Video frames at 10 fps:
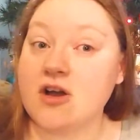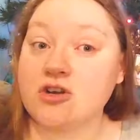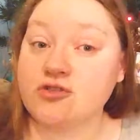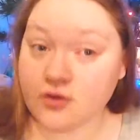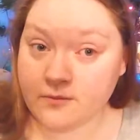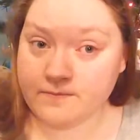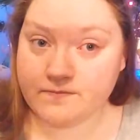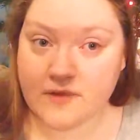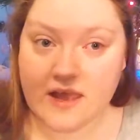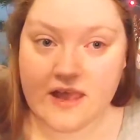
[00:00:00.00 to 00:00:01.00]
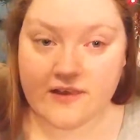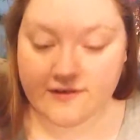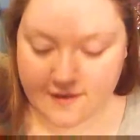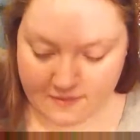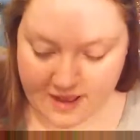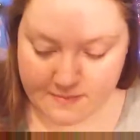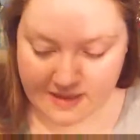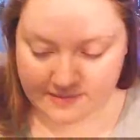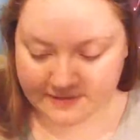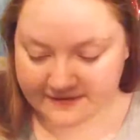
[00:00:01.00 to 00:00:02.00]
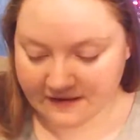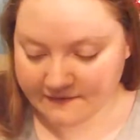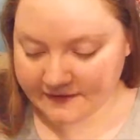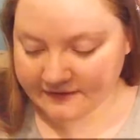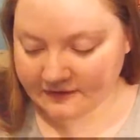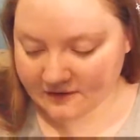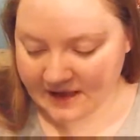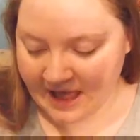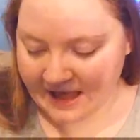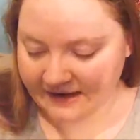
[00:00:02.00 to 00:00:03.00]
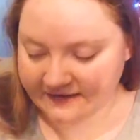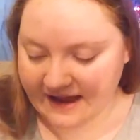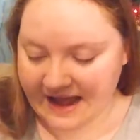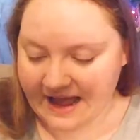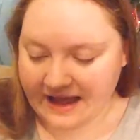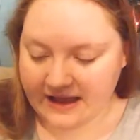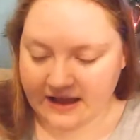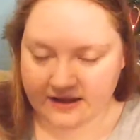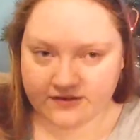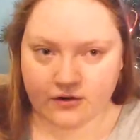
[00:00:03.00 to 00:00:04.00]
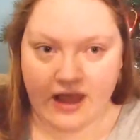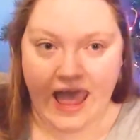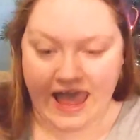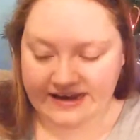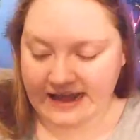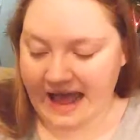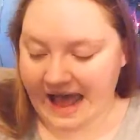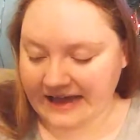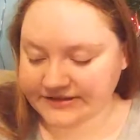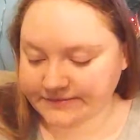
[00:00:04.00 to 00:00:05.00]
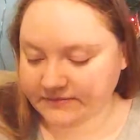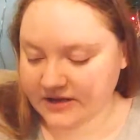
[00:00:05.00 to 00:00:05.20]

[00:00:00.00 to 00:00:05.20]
shawl, so I made myself a sock head hat.